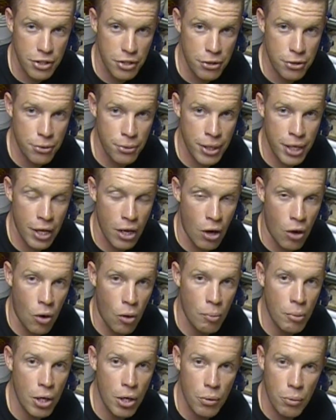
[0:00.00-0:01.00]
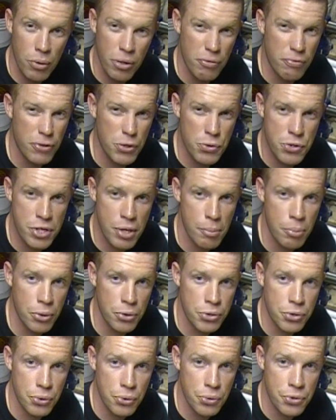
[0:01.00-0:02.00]
You can do it at home with a few
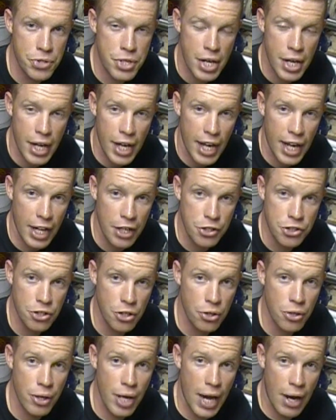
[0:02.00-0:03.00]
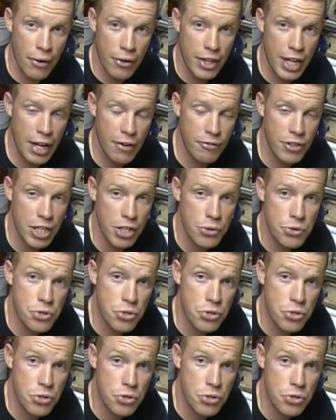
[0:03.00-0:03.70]
simple tools, and I'll show you how in that video.